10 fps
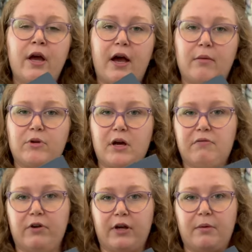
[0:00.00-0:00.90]
I'm
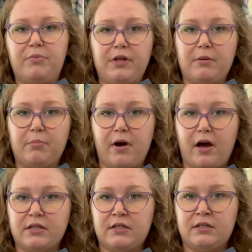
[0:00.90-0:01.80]
covering up the
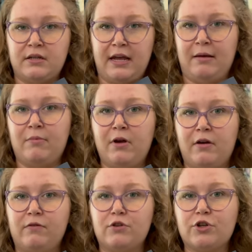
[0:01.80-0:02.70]
embossed name
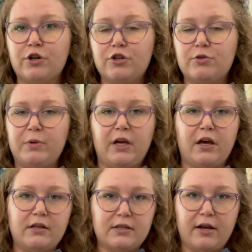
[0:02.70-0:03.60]
of the church
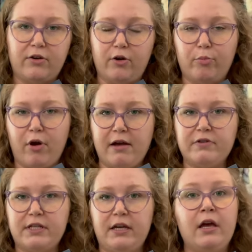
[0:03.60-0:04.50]
because, I don't know,
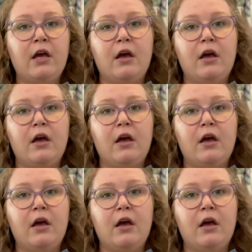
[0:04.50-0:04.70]
privacy.